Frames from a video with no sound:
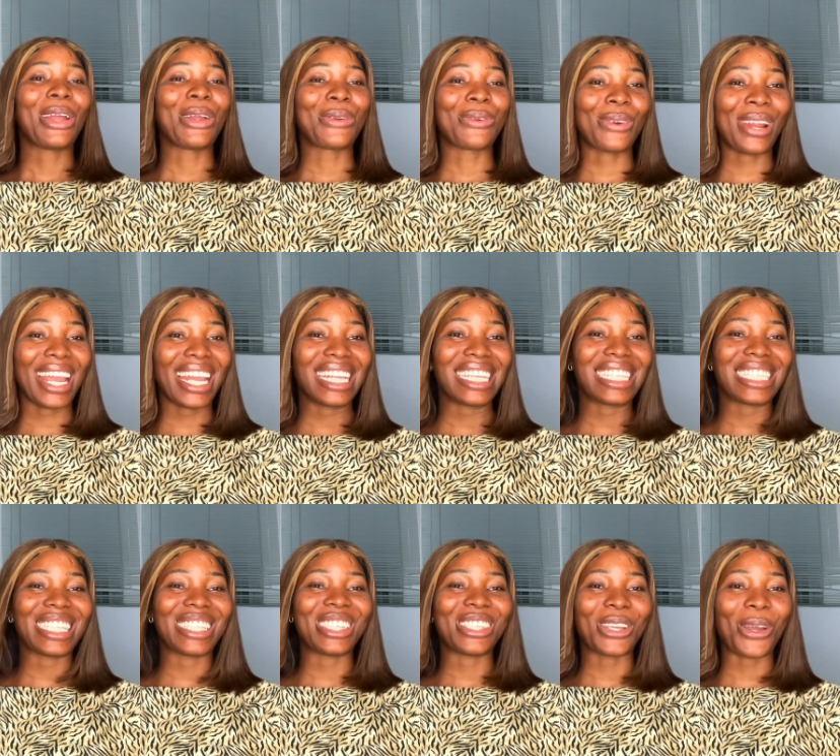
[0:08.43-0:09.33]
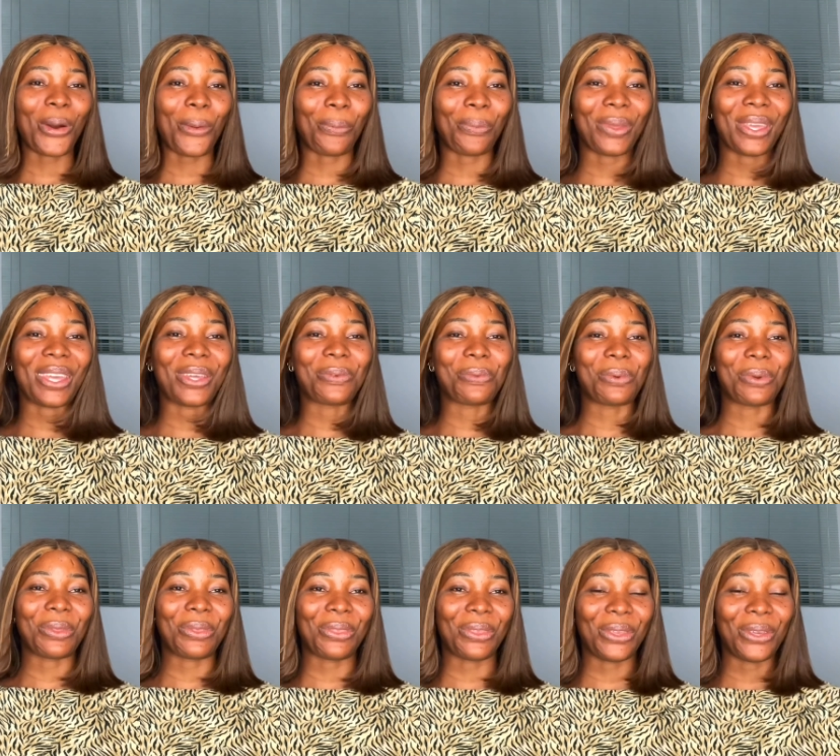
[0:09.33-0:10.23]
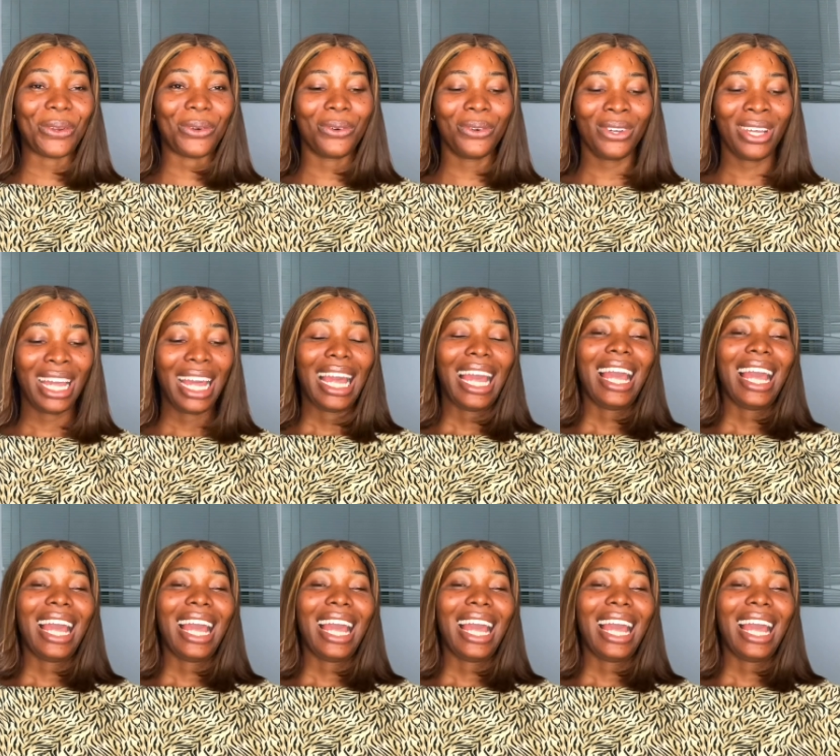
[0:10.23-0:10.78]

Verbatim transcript: great topic with you.